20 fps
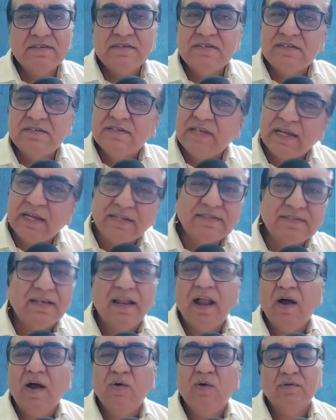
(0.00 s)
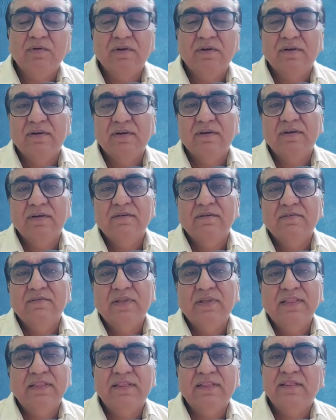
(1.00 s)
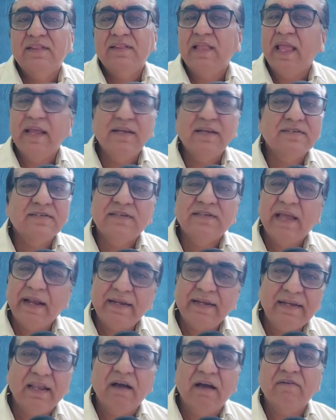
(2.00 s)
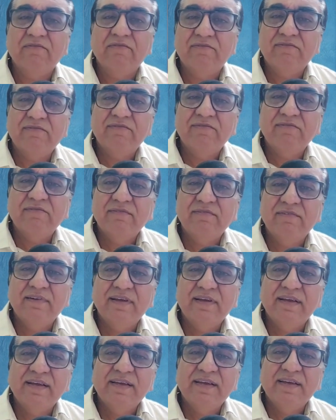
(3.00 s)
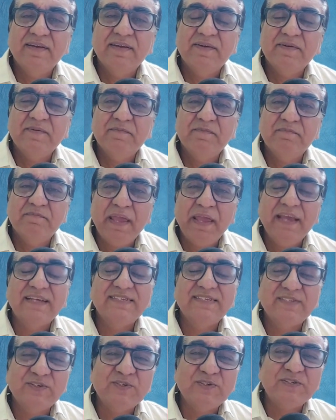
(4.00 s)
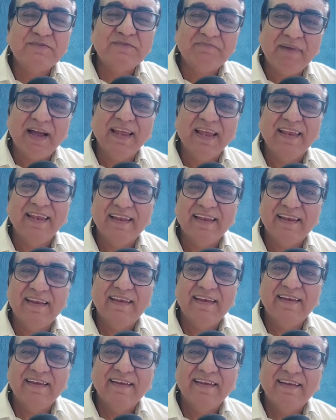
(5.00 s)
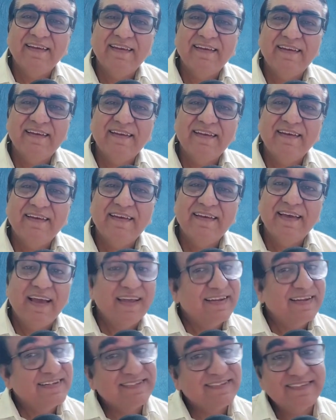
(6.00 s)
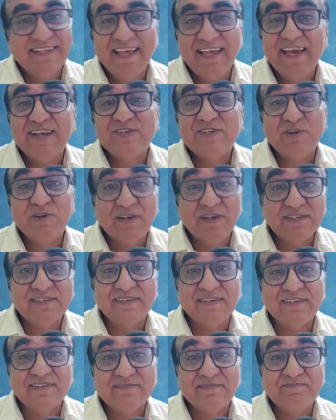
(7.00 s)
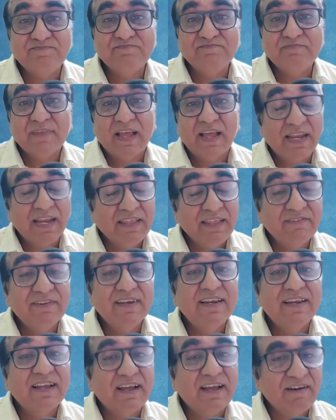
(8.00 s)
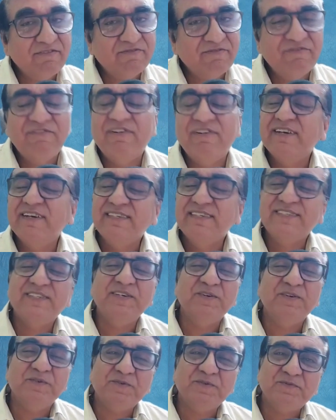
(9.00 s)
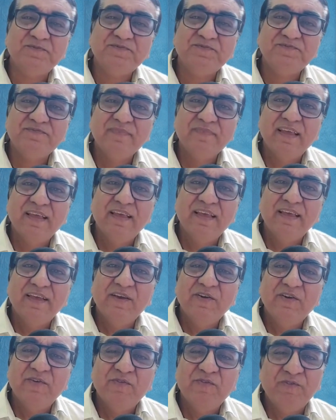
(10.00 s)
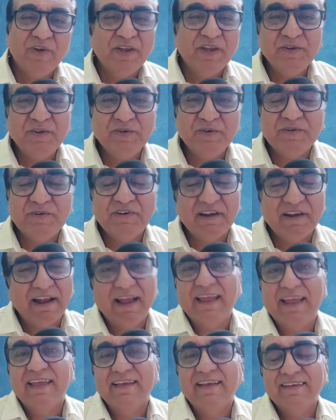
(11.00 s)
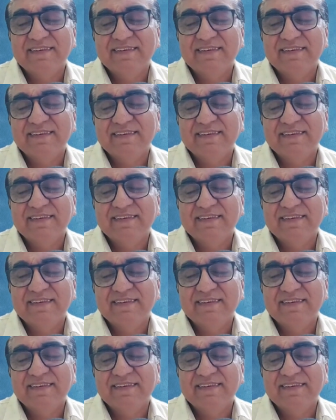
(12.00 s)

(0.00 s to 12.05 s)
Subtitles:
sticks around when things get tough, makes you smile, and is there to listen and even comforts you when you cry.